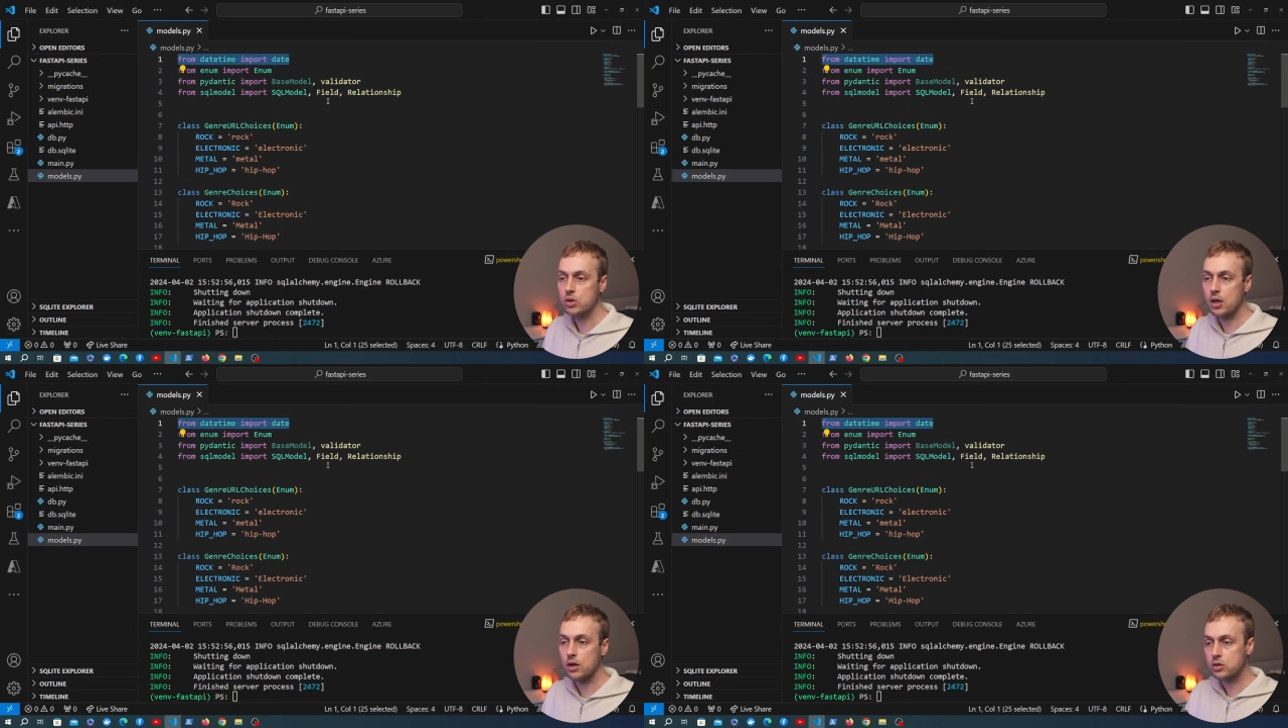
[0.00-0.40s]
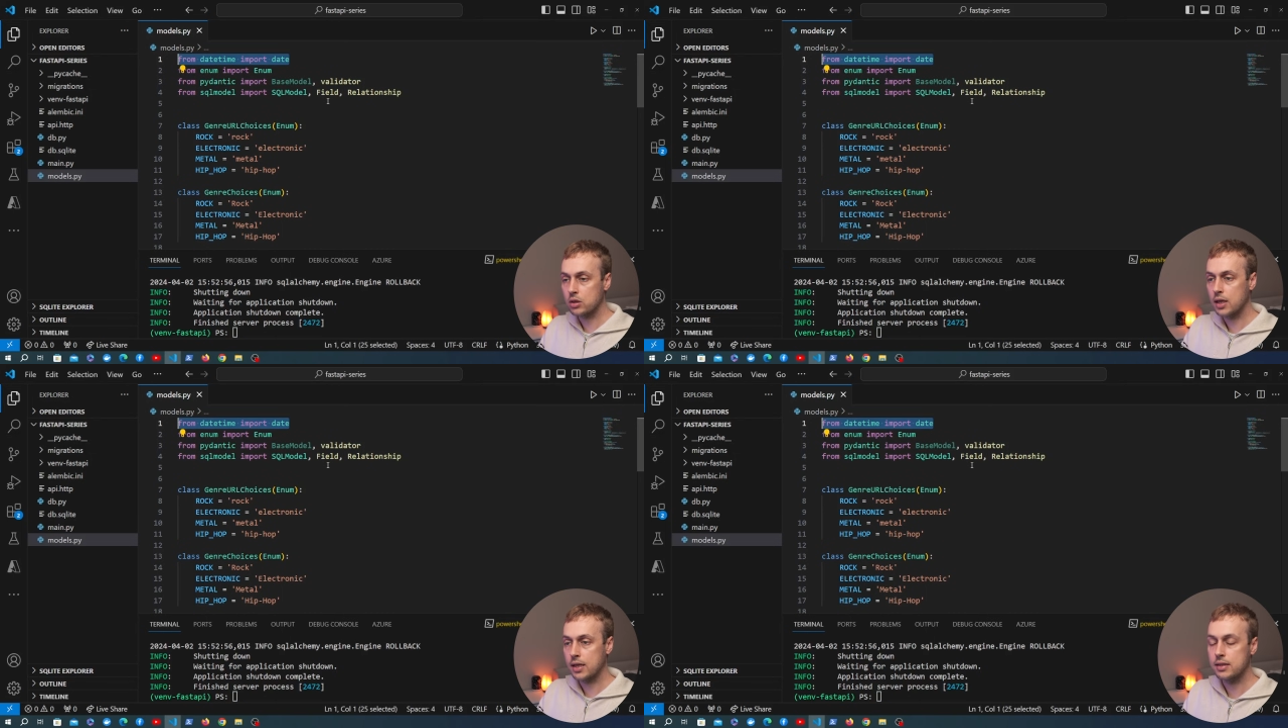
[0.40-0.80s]
to the
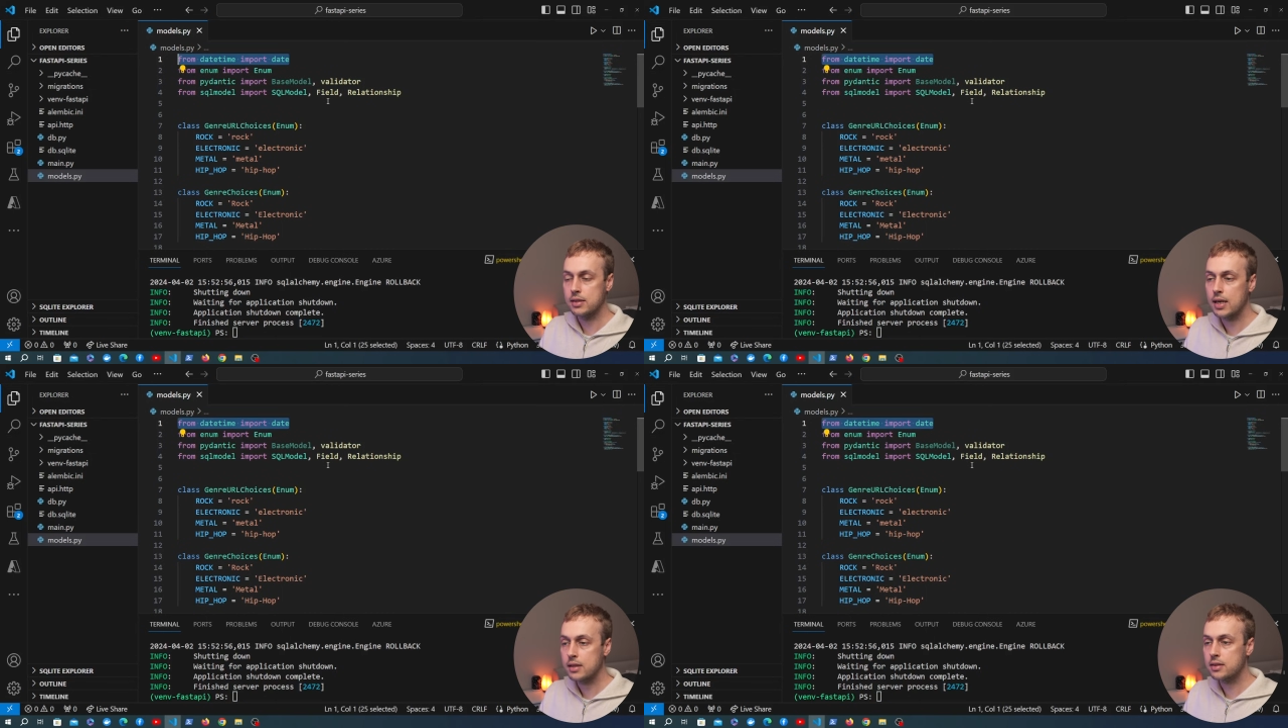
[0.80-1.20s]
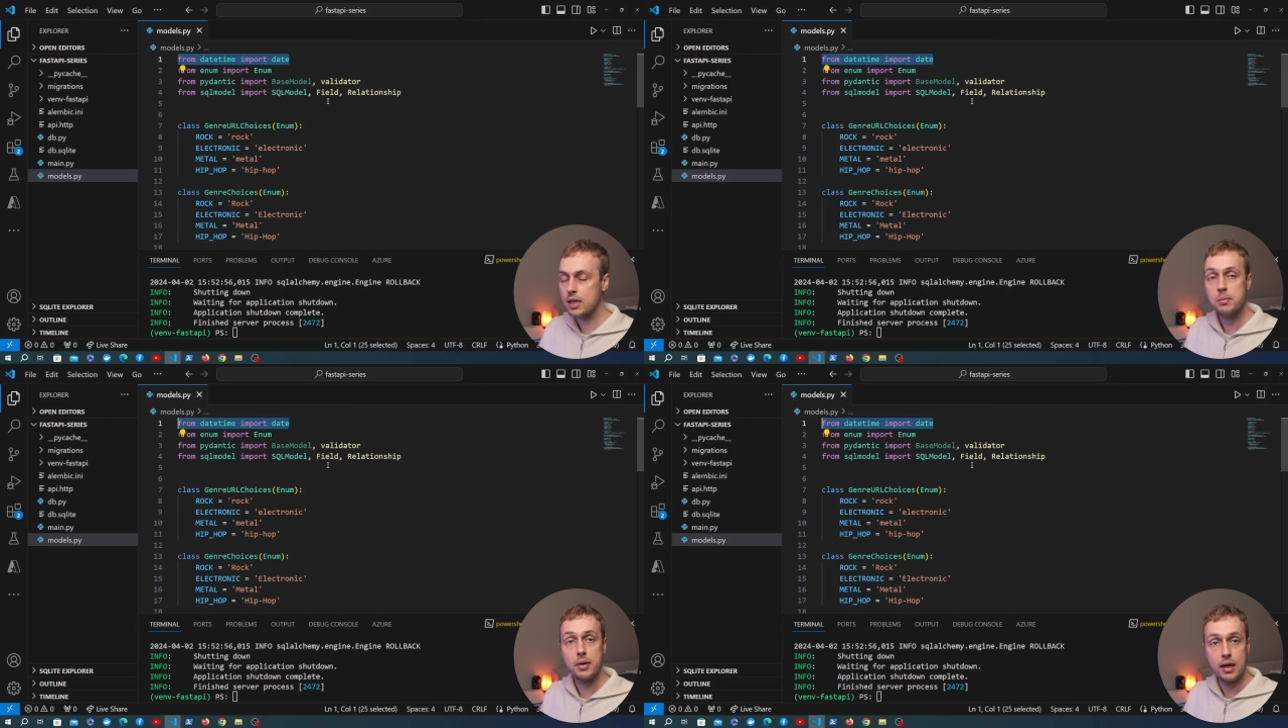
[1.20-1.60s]
underlying date
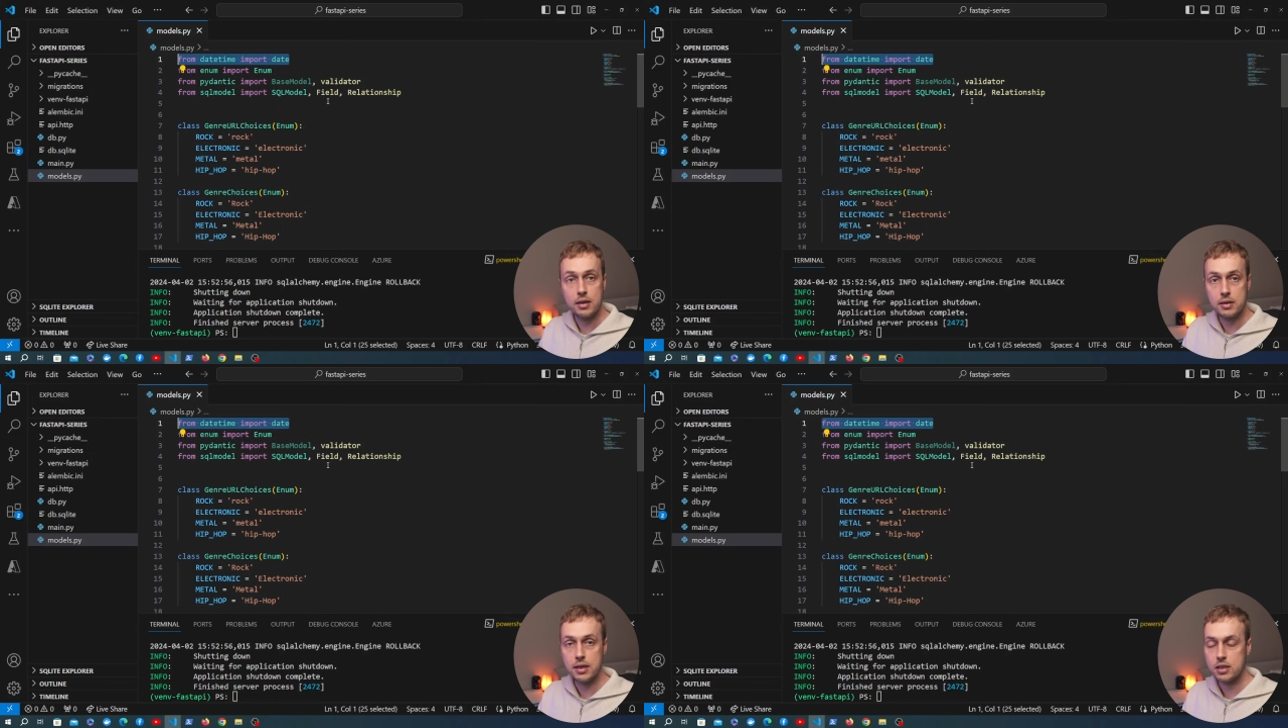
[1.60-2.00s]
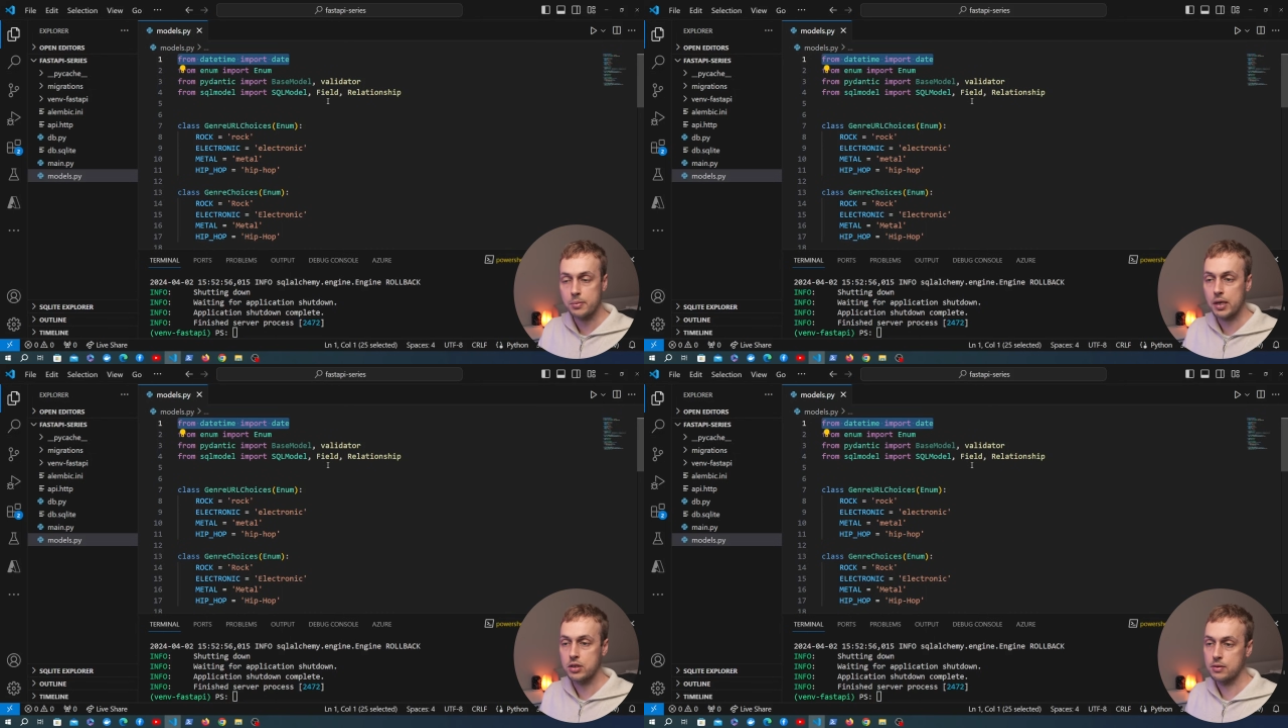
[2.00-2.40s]
type in the
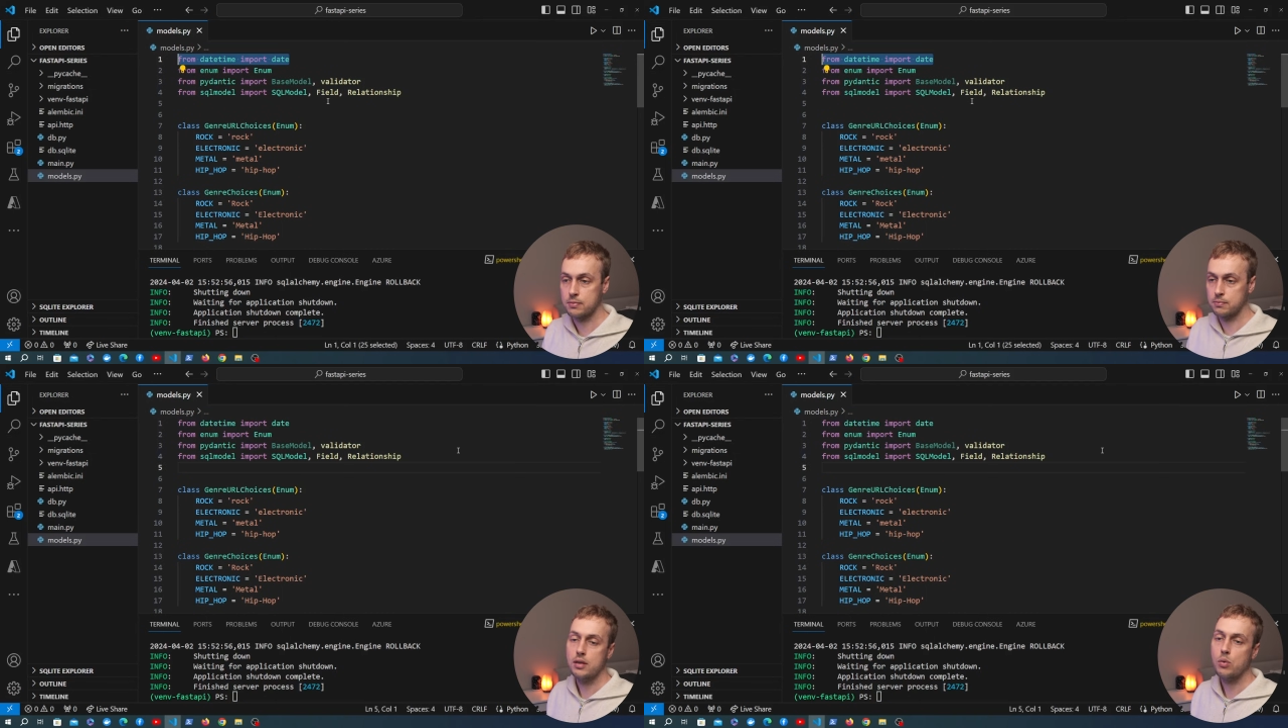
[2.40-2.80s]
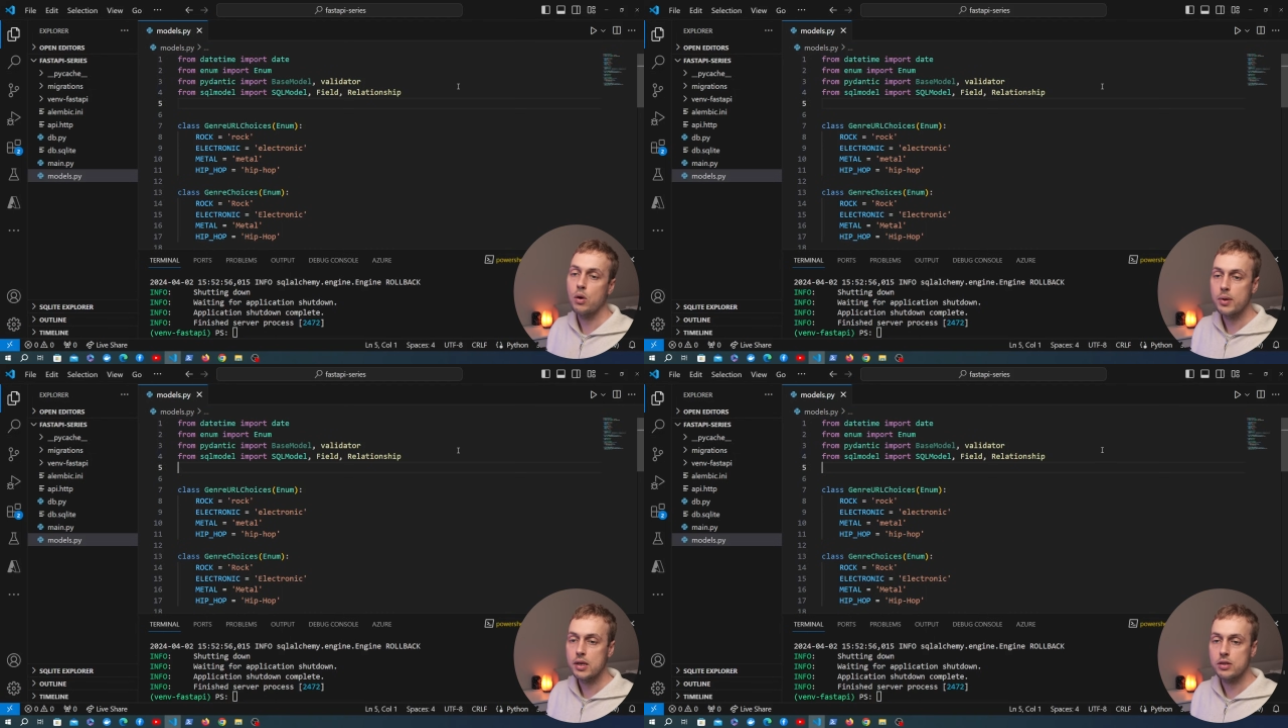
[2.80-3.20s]
database. Now what we